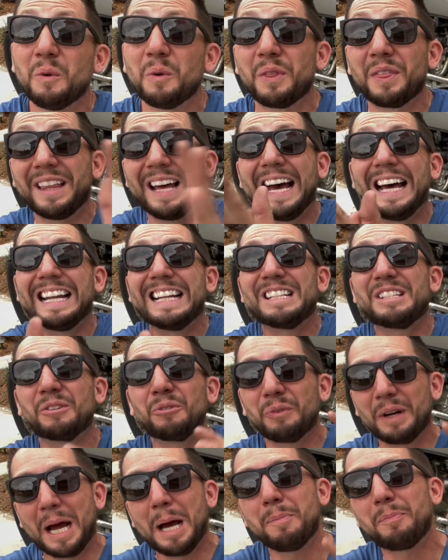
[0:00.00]
That is a
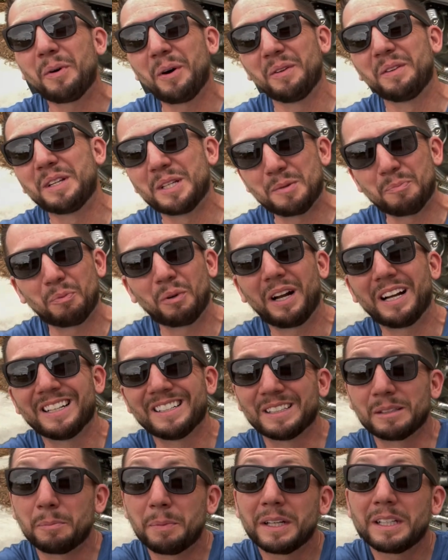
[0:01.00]
wrap on this
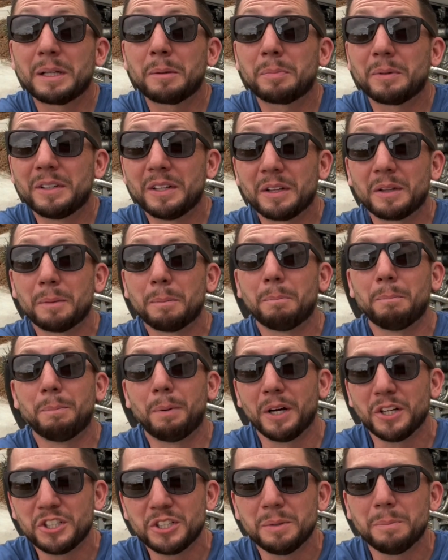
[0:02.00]
project. Picked up another
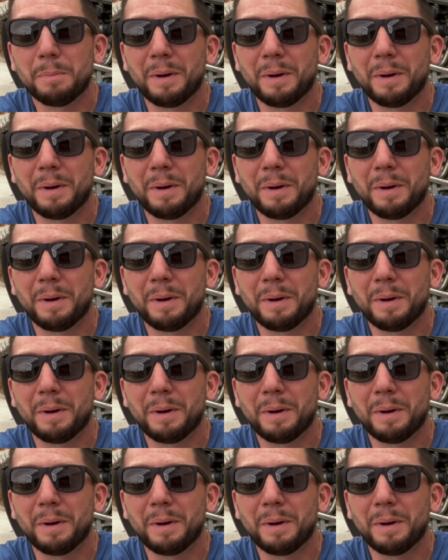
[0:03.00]
budget